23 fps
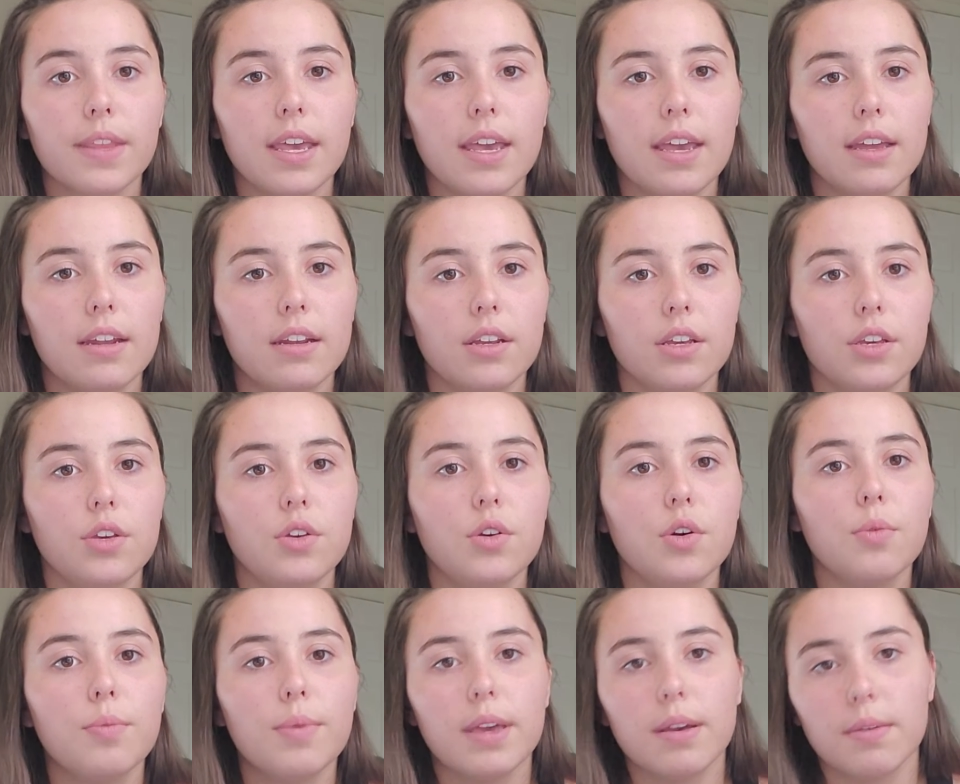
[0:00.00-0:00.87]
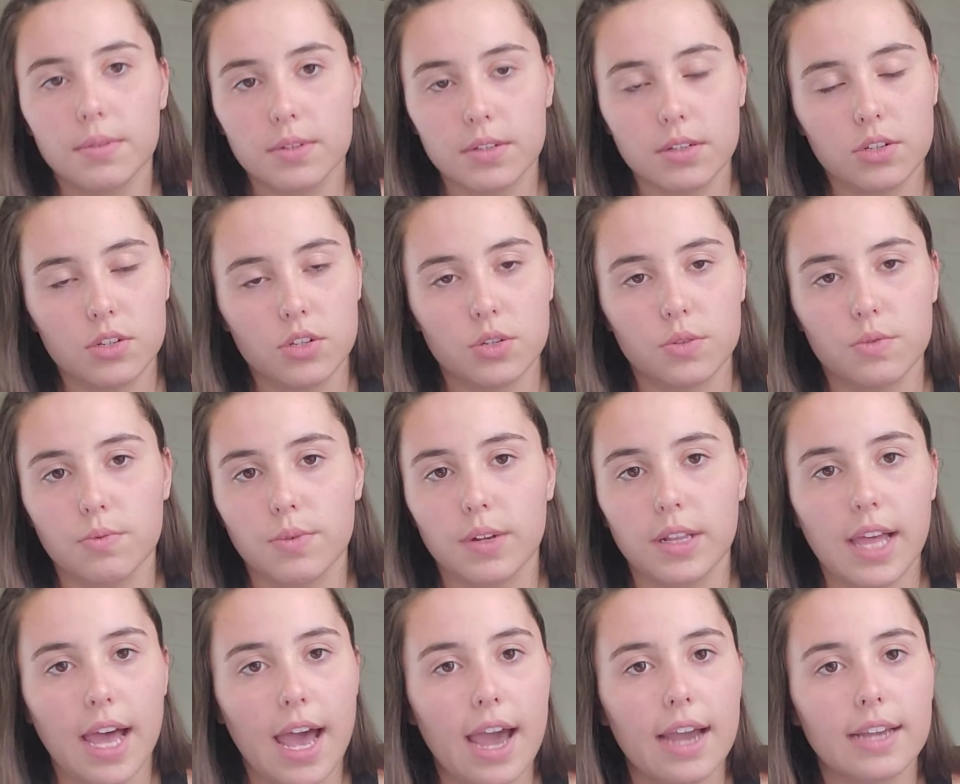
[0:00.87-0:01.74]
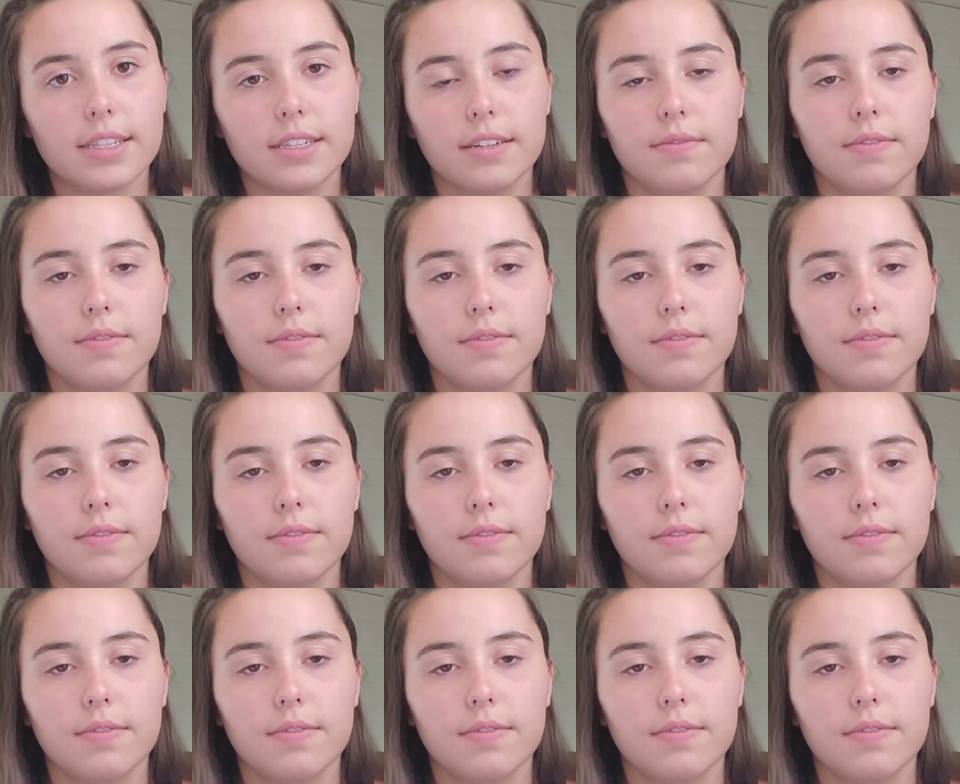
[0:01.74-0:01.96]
and you'll be able to just relax